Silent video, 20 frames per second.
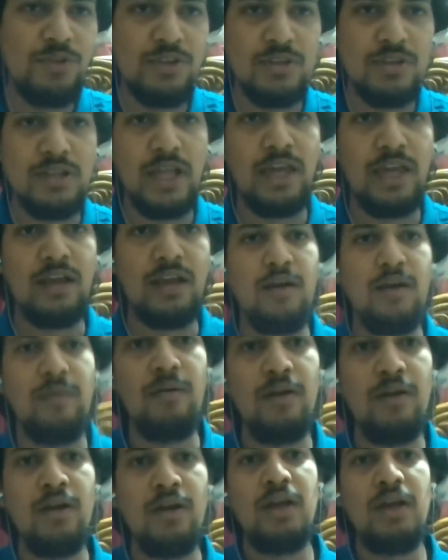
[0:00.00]
Like
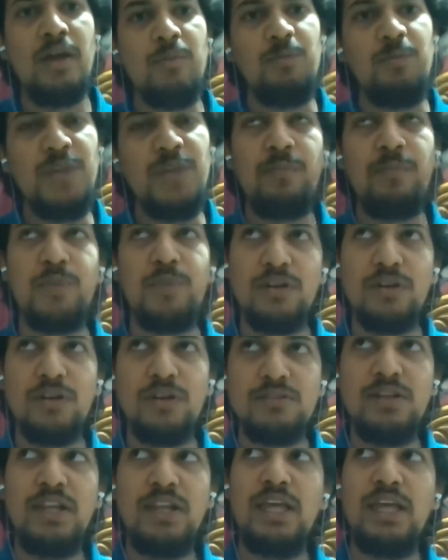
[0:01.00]
me
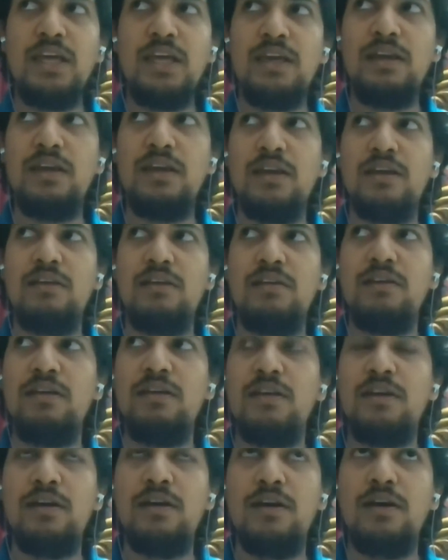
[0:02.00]
personally,
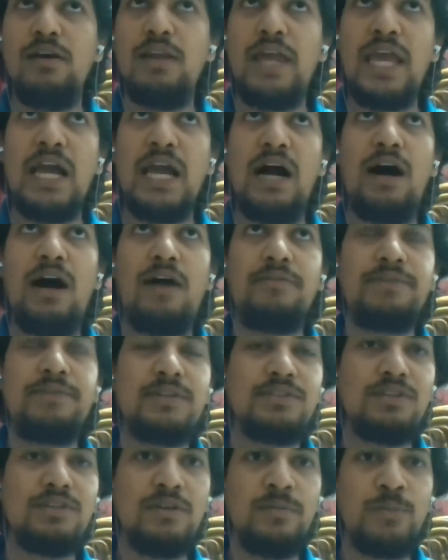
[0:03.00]
like after a
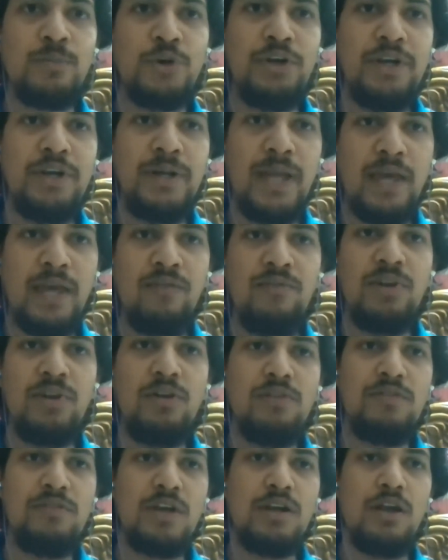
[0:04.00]
certain point in time, when you
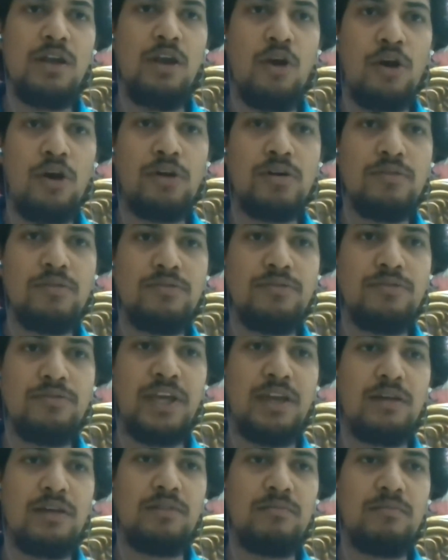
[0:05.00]
have done a lot of like
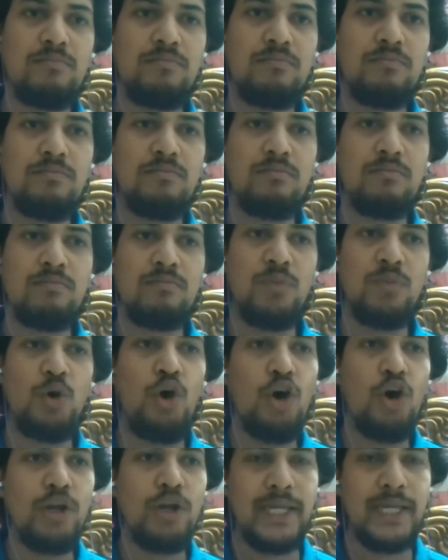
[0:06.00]

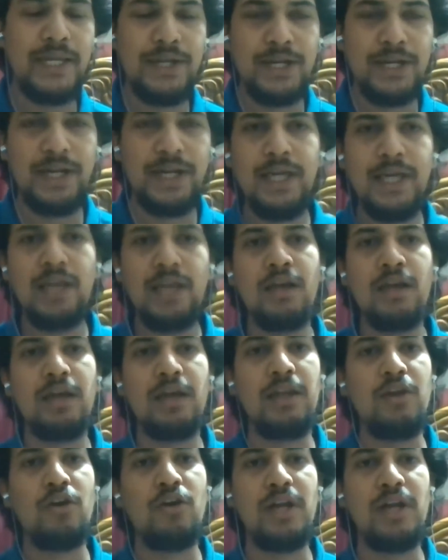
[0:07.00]
online reading and
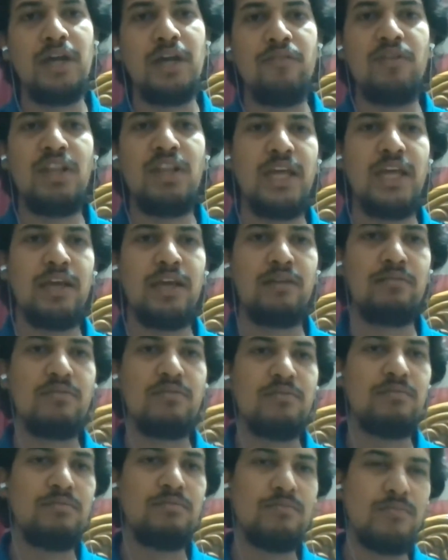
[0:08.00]
you're done with like
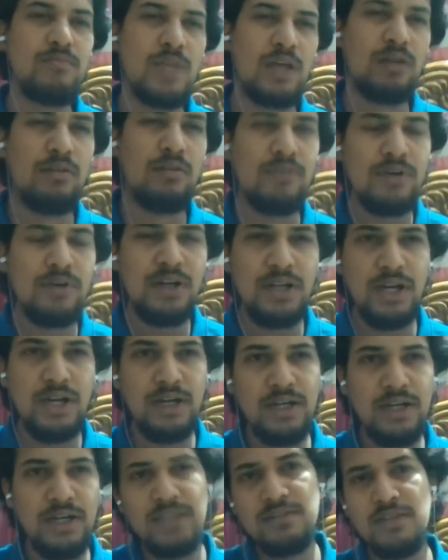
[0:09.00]
if you've done
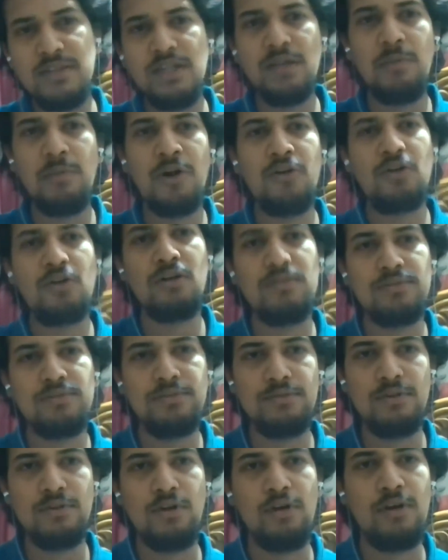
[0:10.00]
decent amount of
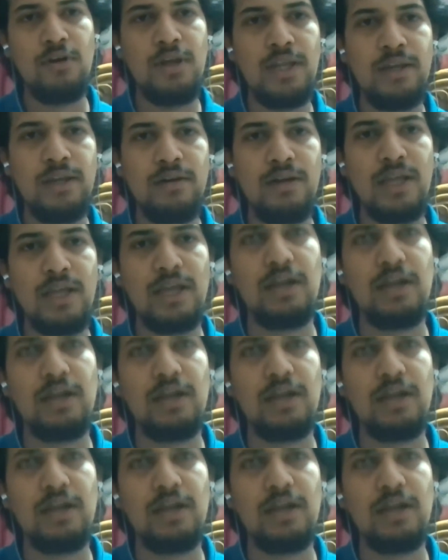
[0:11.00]
online, like how